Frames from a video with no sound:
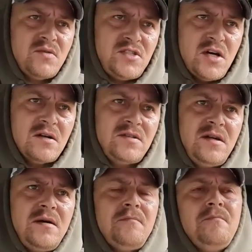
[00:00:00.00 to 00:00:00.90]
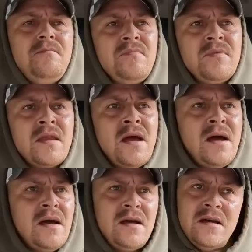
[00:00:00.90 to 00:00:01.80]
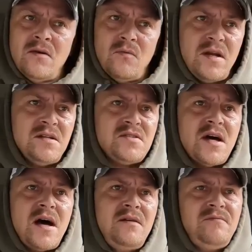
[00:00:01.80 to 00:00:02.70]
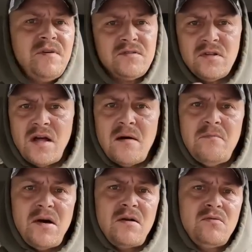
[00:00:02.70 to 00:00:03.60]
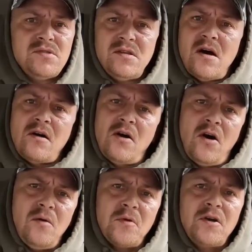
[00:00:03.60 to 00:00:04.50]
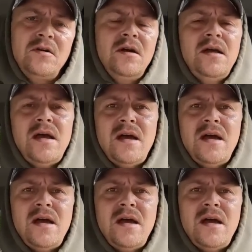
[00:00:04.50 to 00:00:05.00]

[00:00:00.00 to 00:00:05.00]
So he chalked it up. Went inside, felt a lot better, was a lot calmer,